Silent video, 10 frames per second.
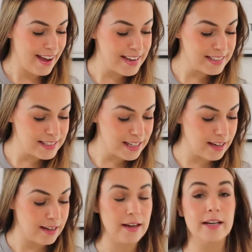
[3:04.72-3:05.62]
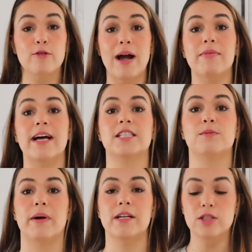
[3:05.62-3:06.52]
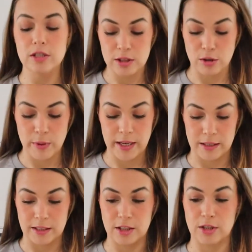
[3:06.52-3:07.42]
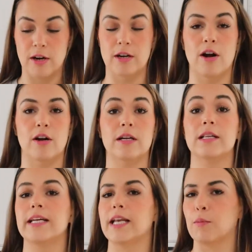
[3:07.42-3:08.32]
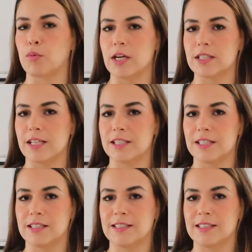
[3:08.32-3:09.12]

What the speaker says: And I'm gonna grab that sponge so we can start our cleaning process.